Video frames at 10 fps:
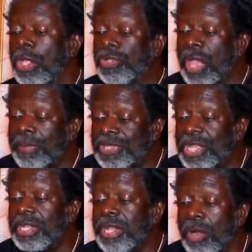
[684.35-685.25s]
So I'm
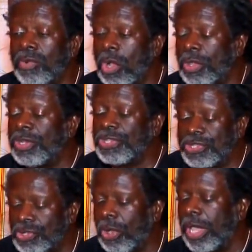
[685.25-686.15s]
sitting there rolling this
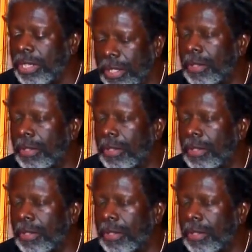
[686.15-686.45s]
joint,